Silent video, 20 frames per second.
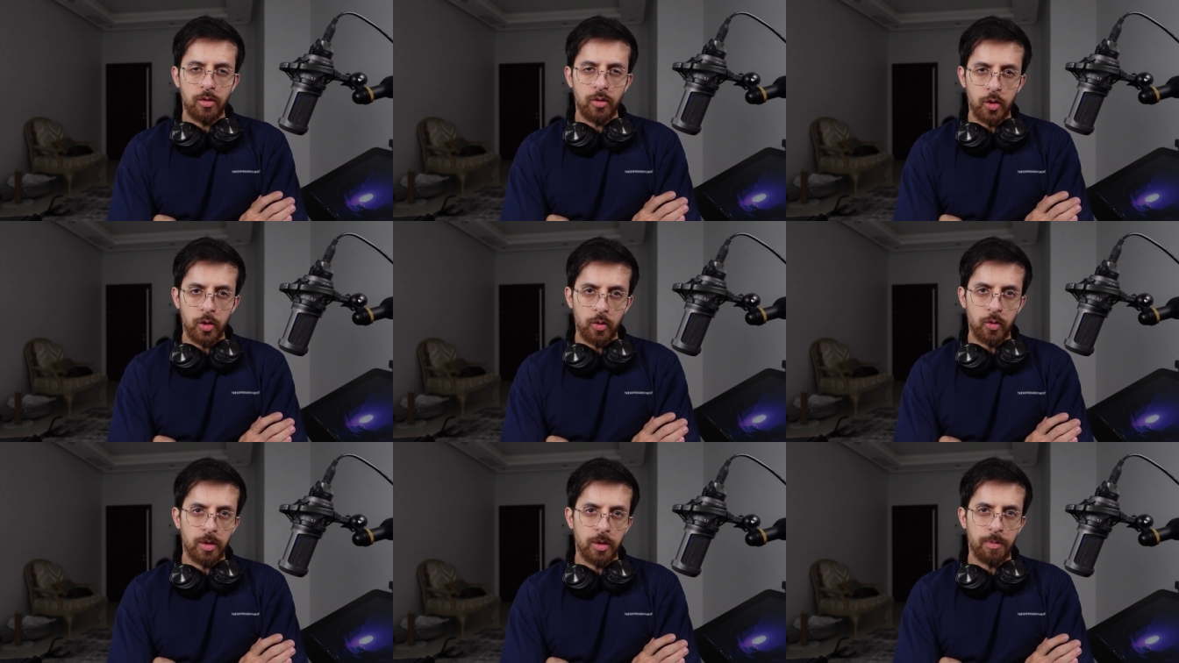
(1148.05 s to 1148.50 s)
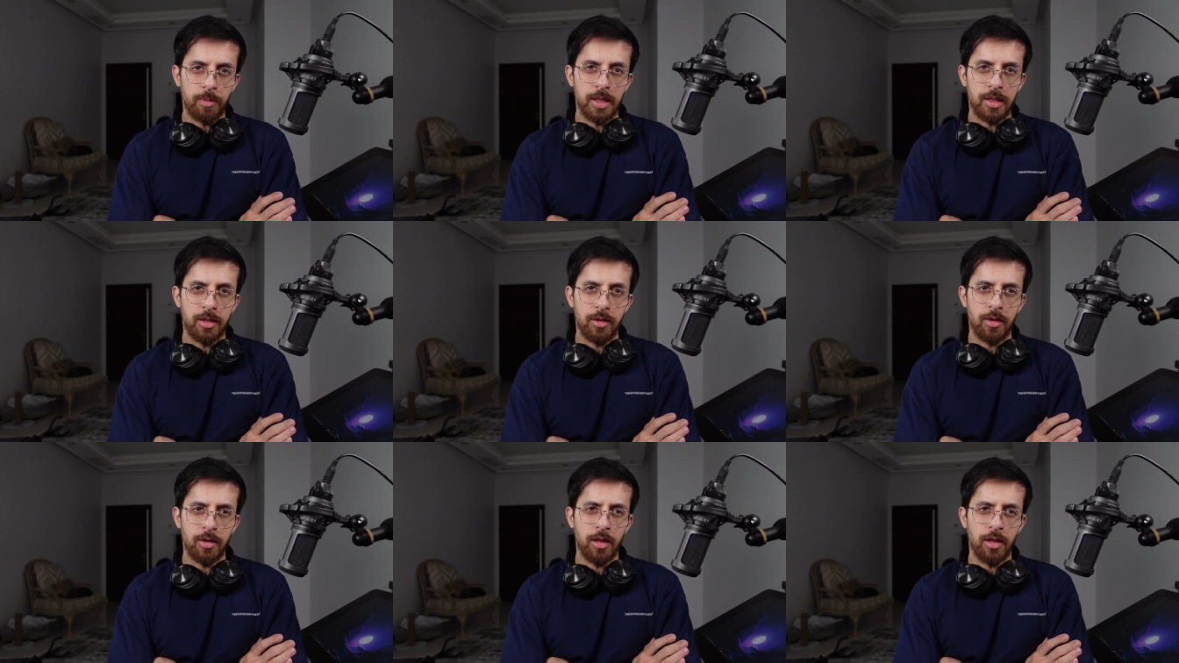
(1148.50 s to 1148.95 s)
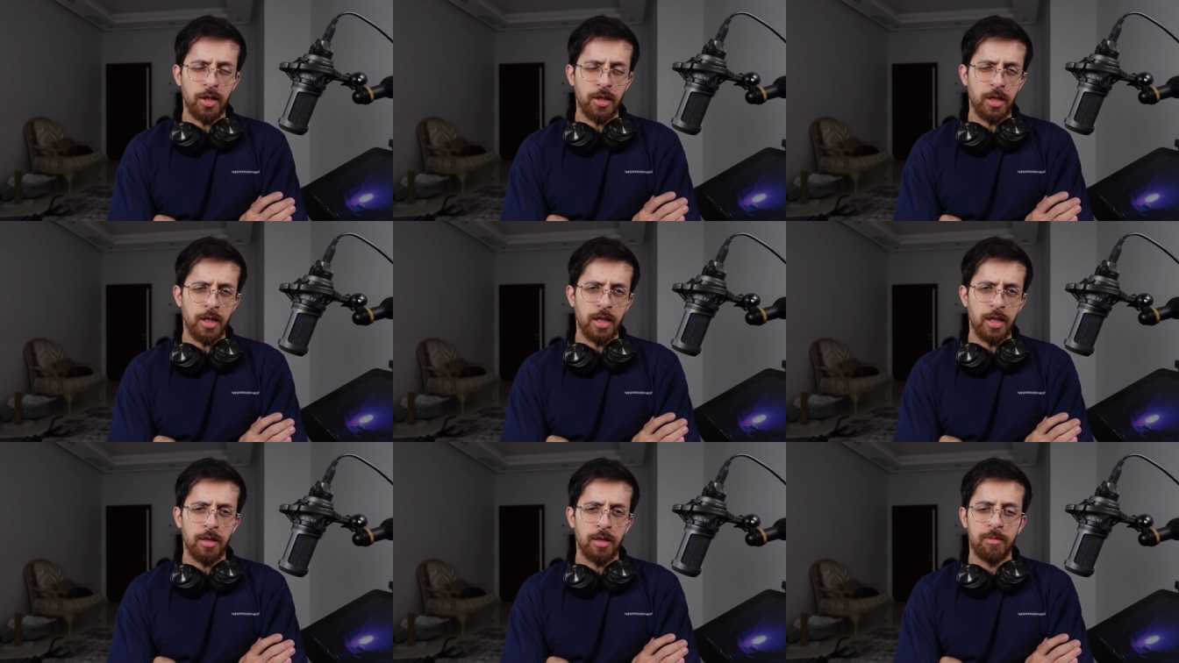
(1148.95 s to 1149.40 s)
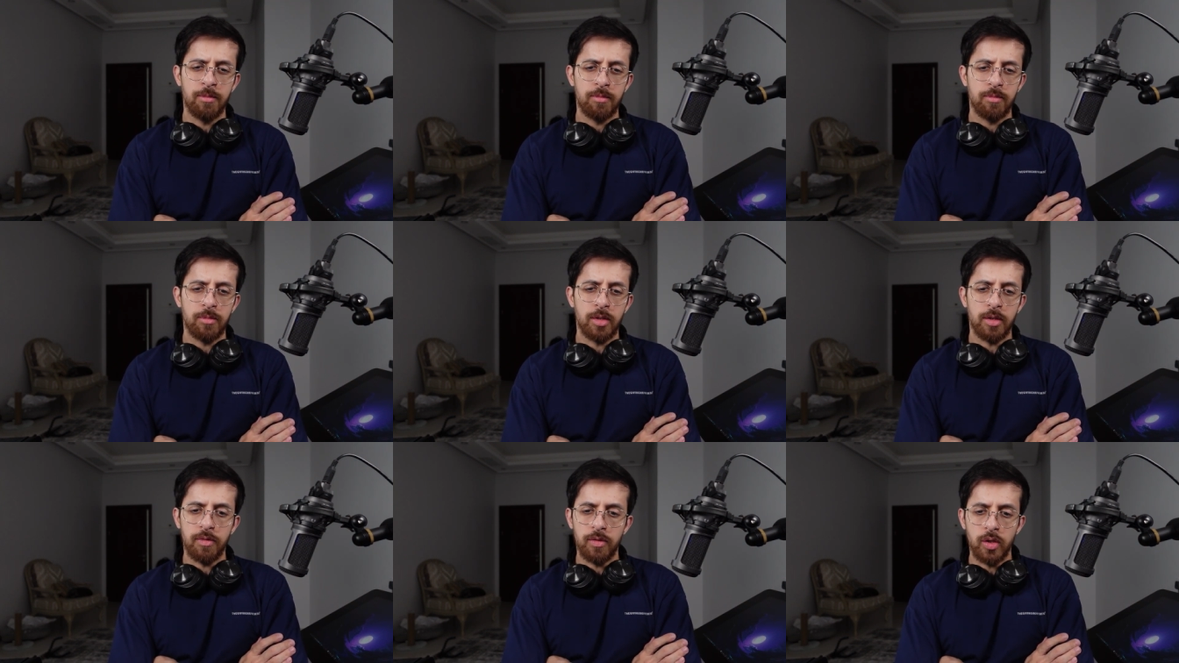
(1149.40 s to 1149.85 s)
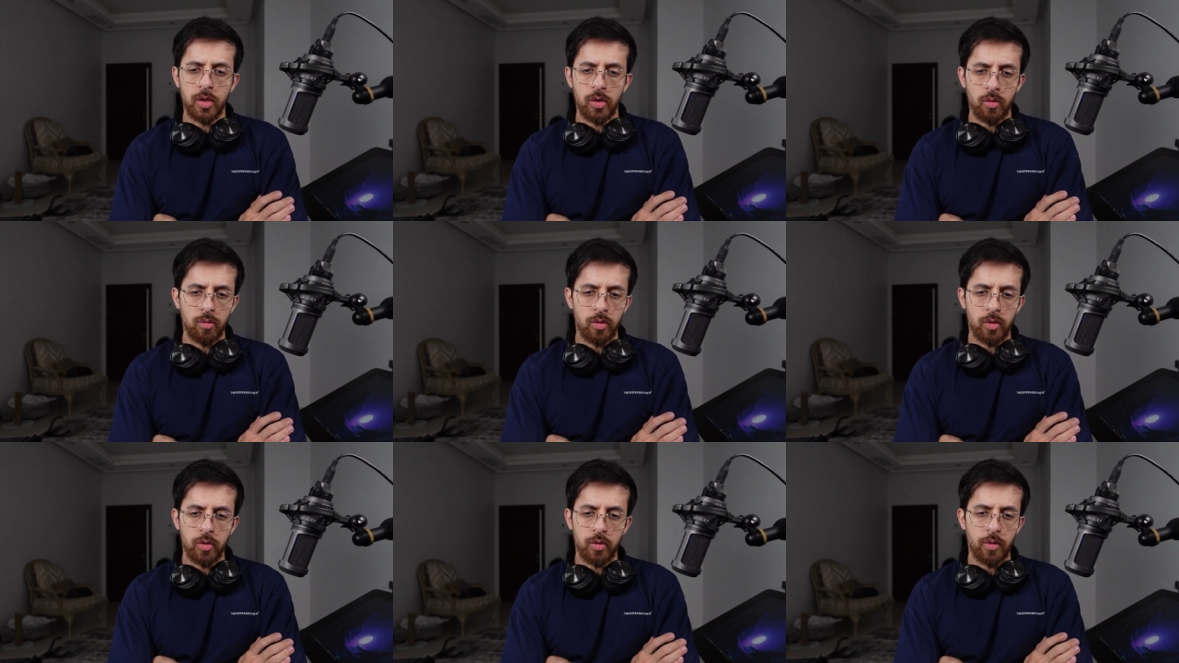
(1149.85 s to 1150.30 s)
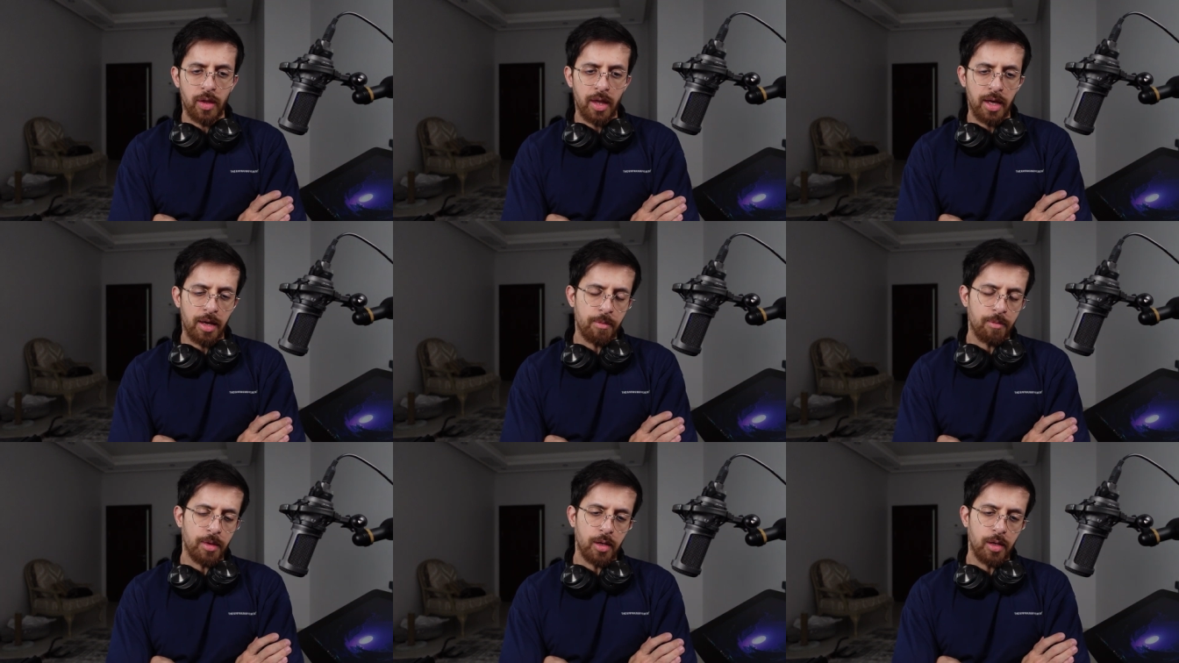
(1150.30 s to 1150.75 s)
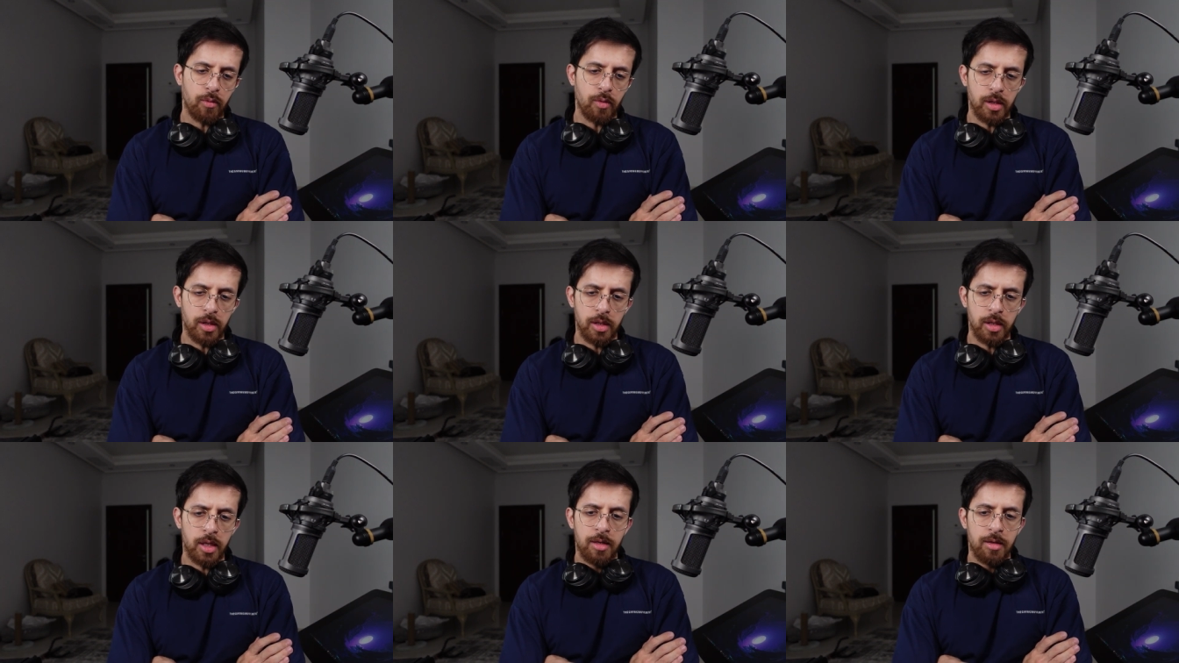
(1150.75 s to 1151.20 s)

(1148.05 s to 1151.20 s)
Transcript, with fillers: do repeatedly. If you do them, they will